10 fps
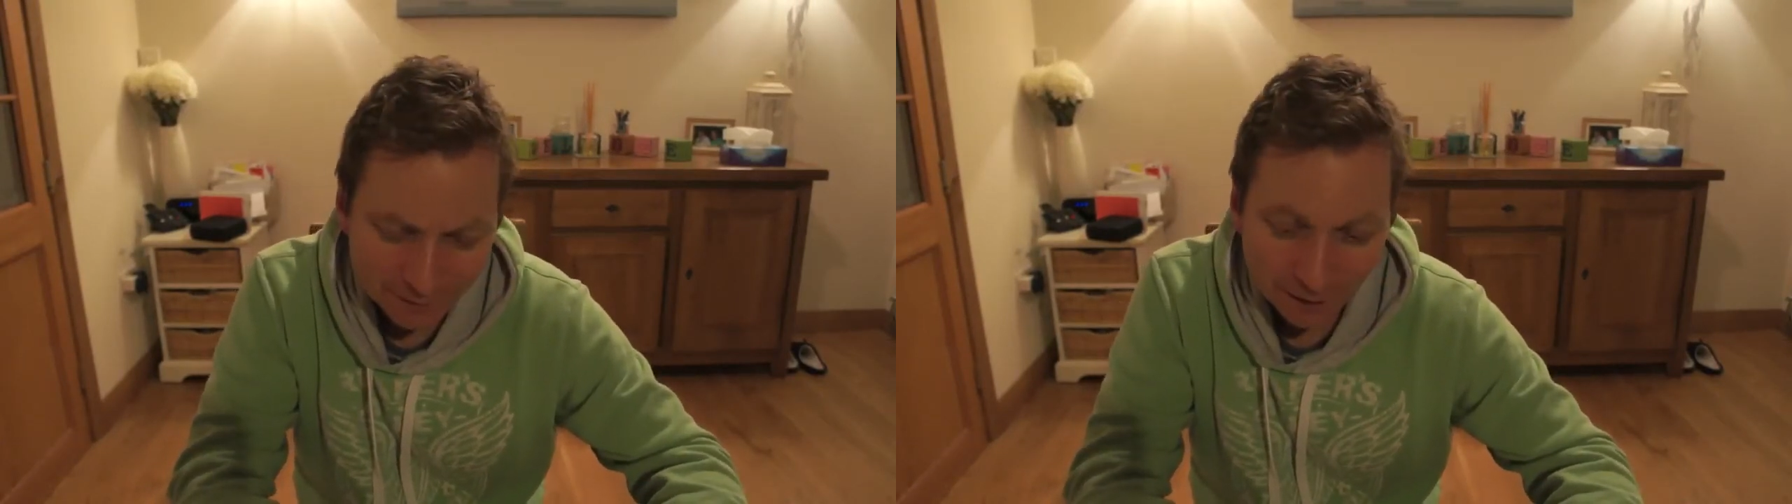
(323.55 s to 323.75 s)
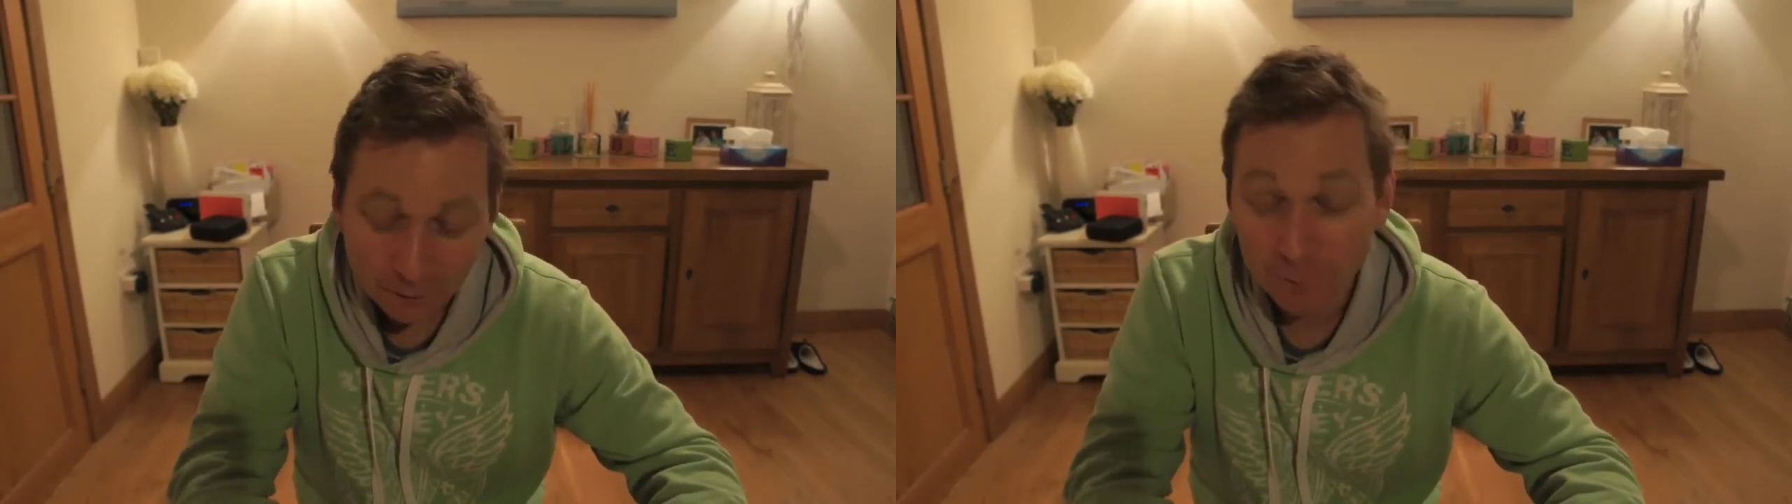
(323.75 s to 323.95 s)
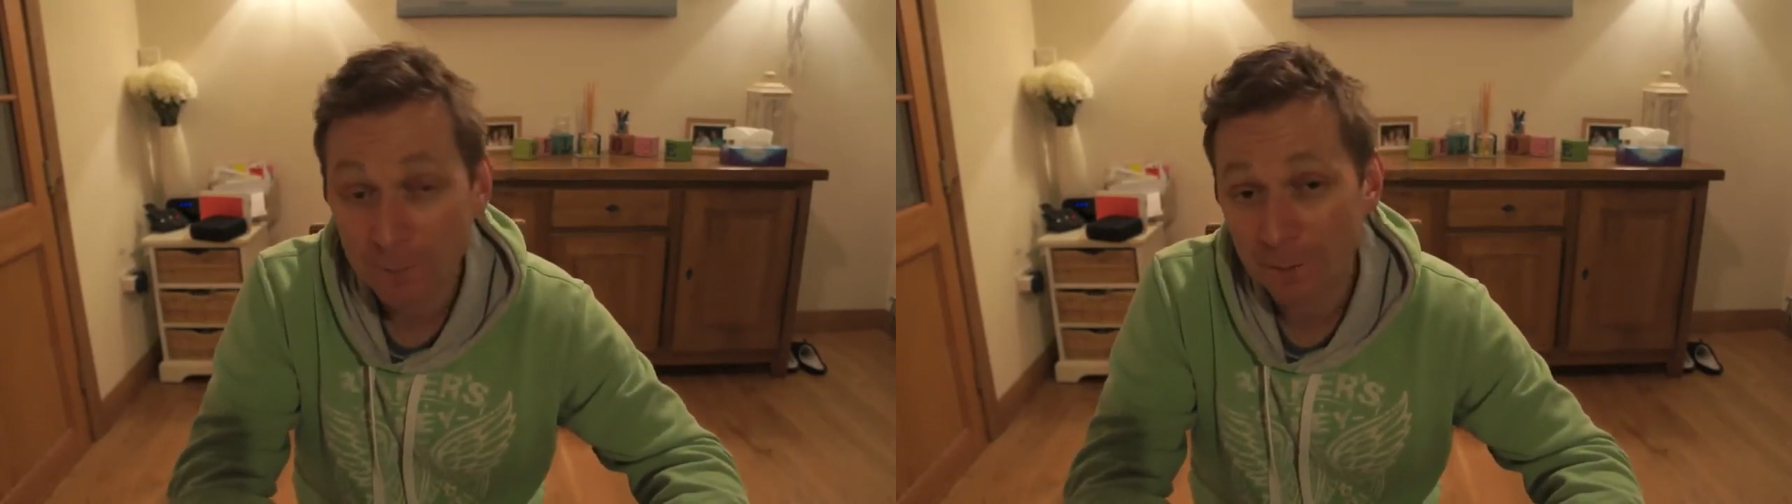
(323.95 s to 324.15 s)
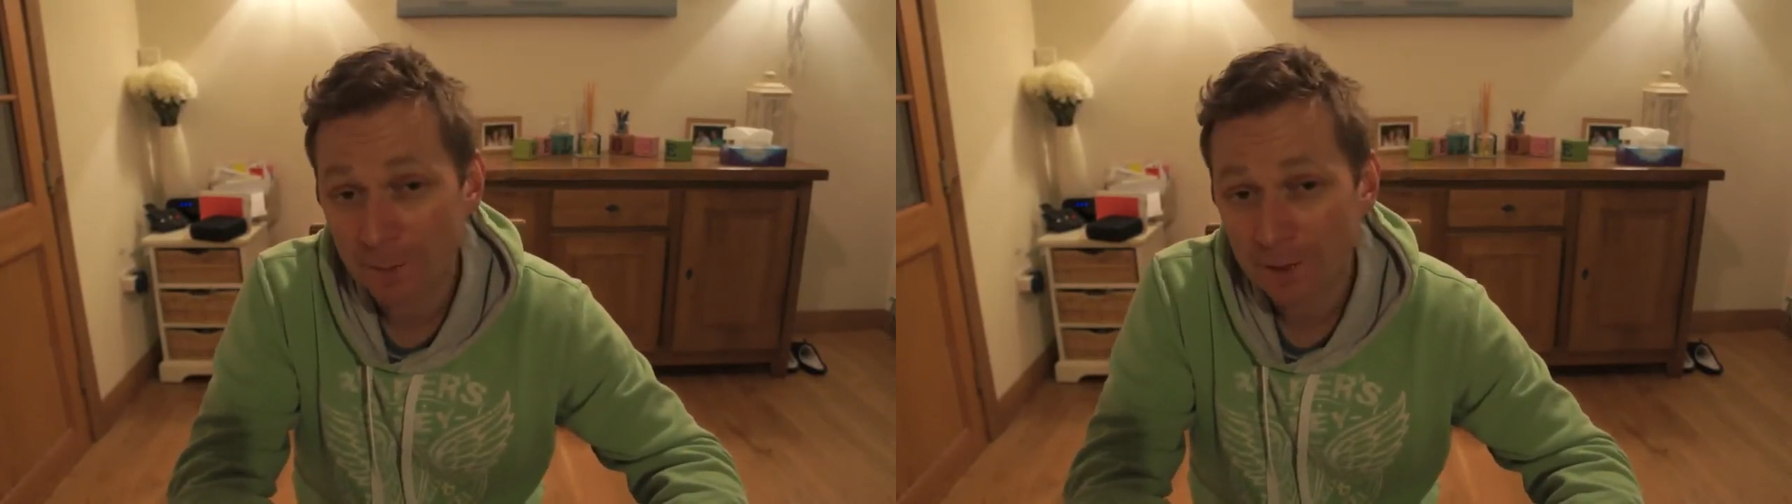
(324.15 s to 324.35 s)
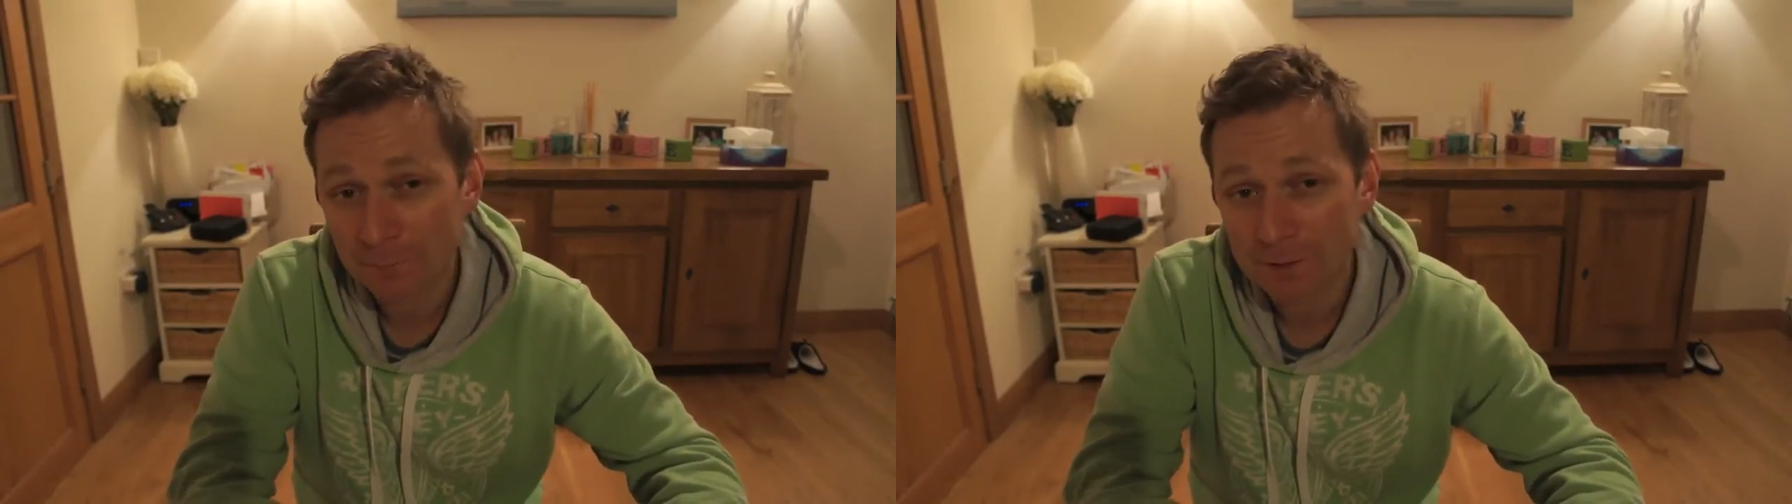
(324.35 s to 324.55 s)
I
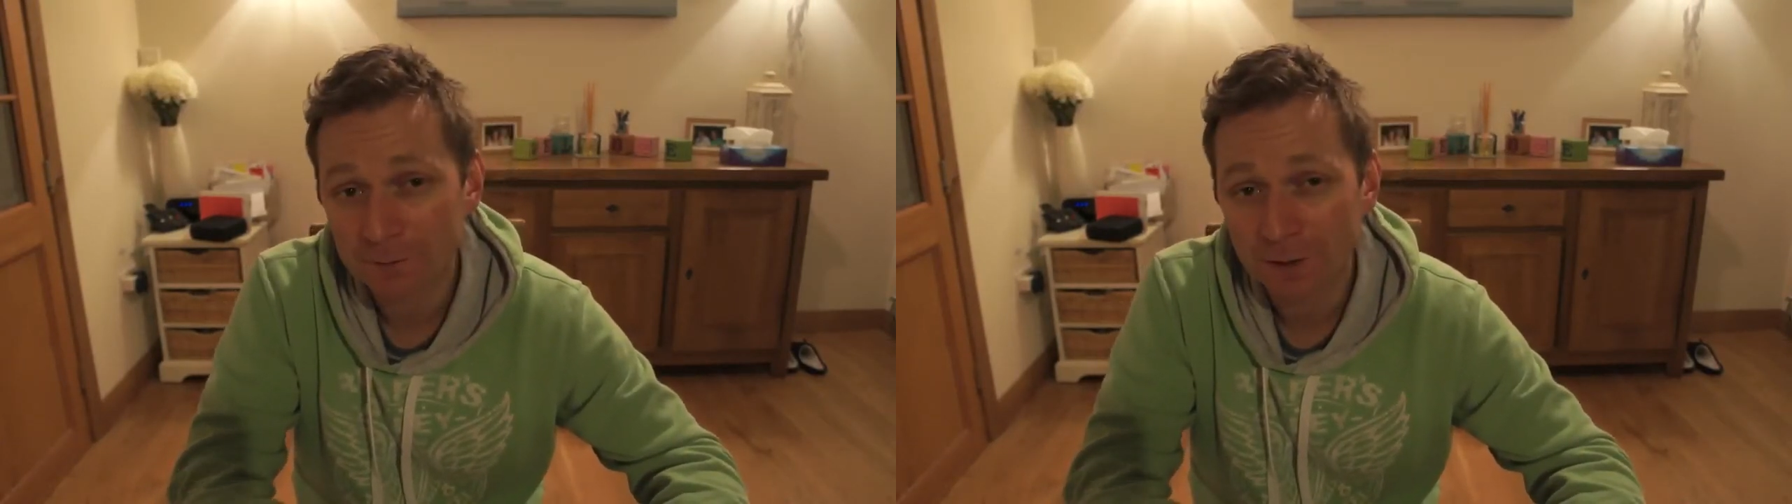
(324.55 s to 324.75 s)
met up with some